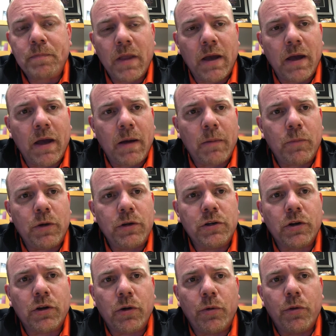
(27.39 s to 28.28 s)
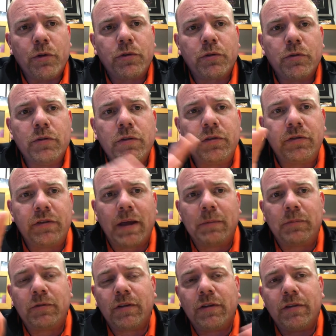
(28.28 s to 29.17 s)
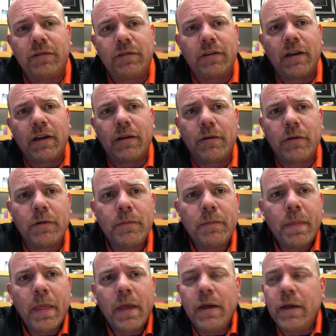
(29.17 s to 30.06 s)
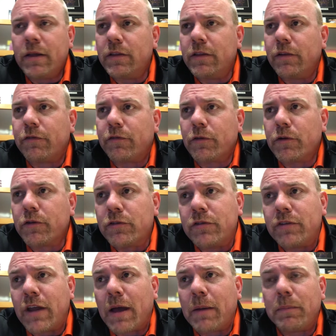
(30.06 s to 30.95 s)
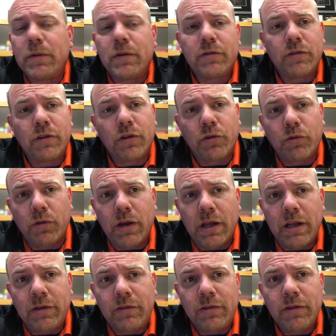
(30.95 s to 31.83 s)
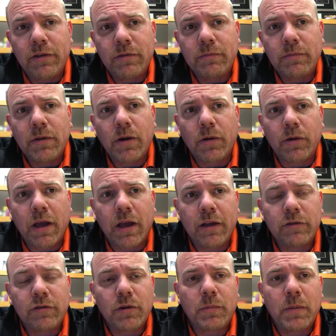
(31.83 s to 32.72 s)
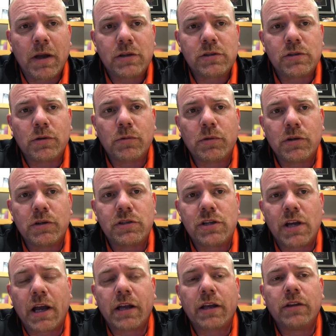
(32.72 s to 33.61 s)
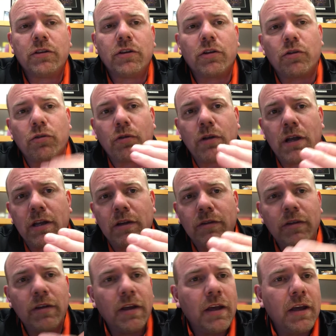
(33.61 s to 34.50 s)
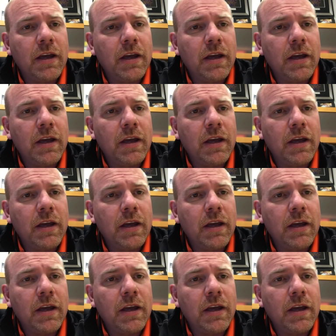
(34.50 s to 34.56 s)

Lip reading: When you're going through the steps to the sale, the first step is the greet. Okay, so make sure we're checking the greet.